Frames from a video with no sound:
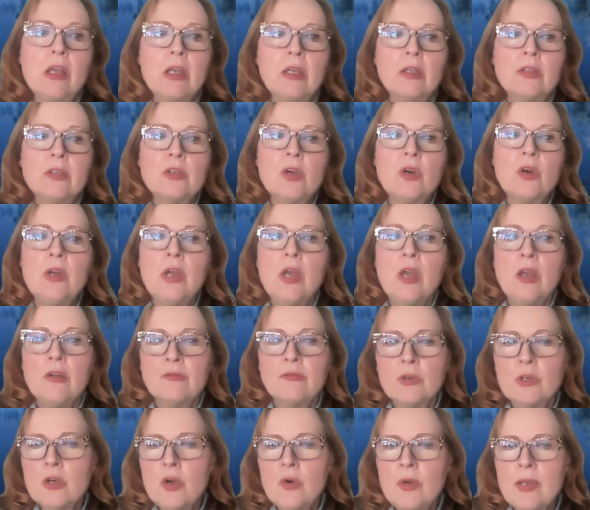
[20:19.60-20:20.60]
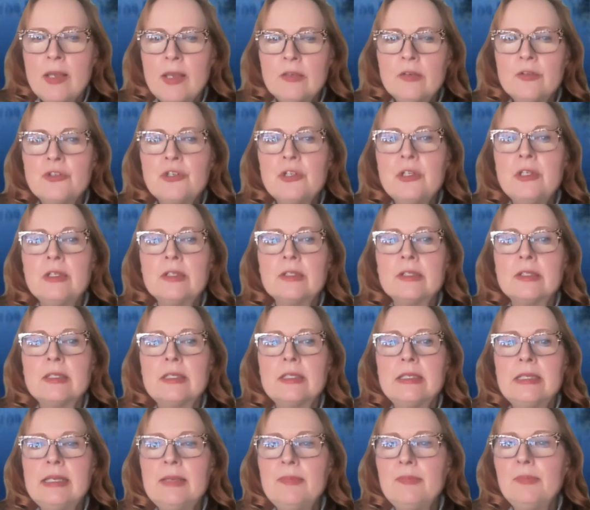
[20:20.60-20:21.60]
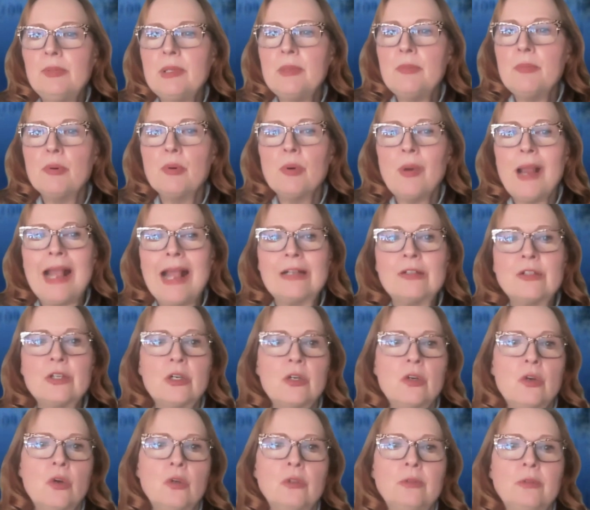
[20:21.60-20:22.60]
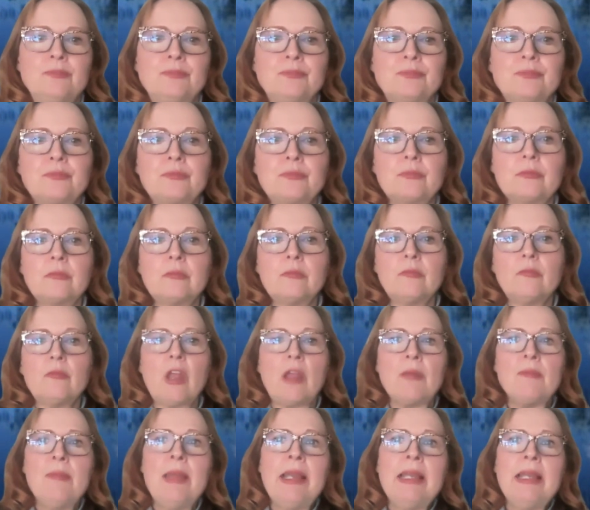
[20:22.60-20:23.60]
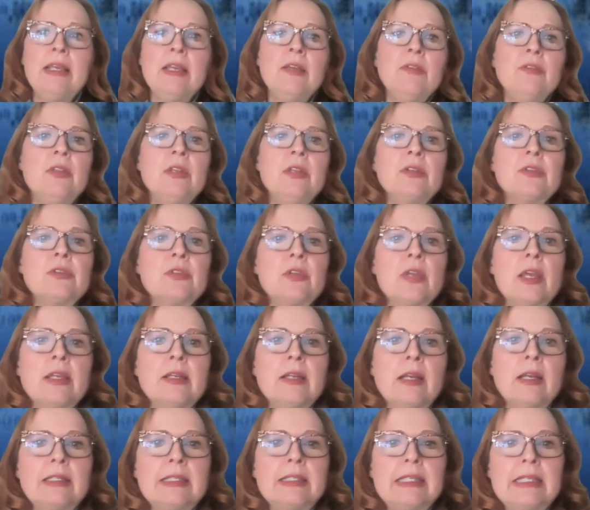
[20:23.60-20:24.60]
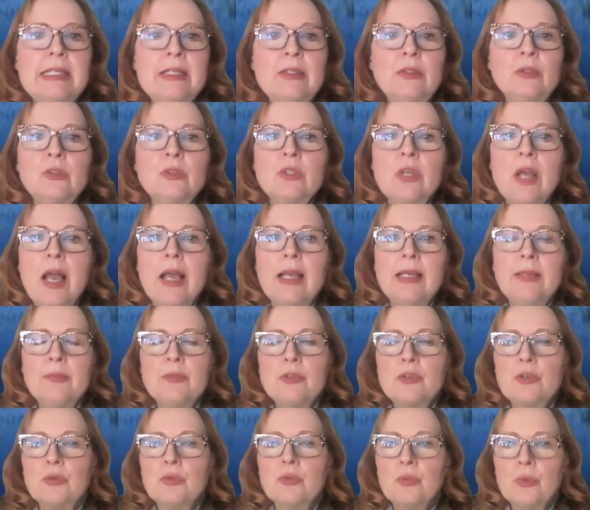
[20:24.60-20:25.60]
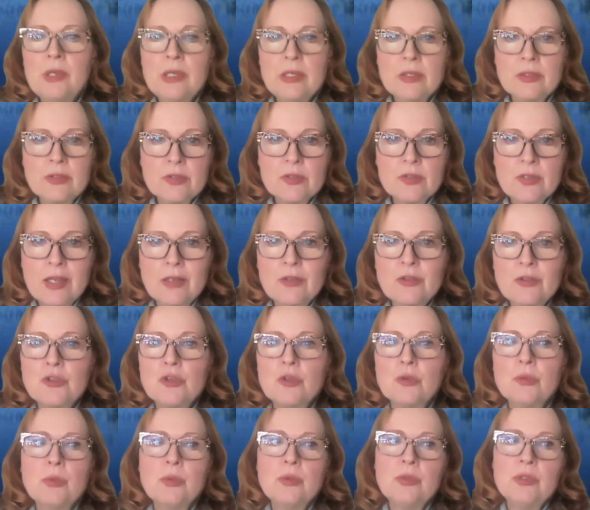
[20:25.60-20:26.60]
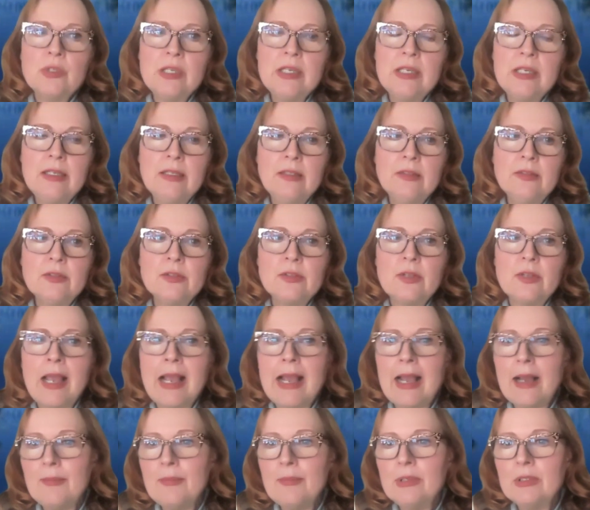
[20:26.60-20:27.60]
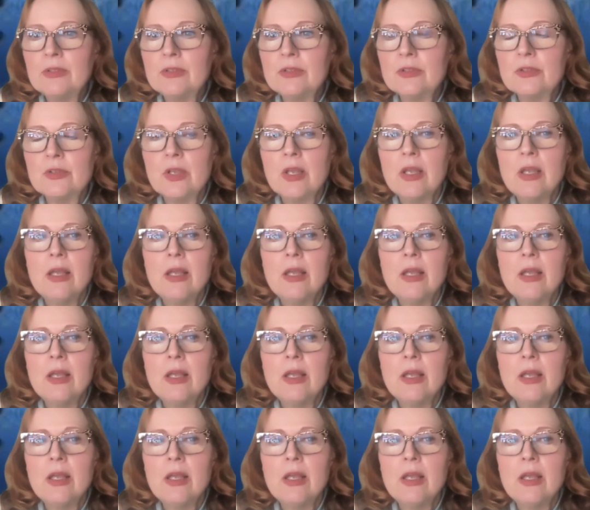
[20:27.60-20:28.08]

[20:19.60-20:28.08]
So Virgo energy is deeply practical, making this an ideal time to reassess your routines, habits,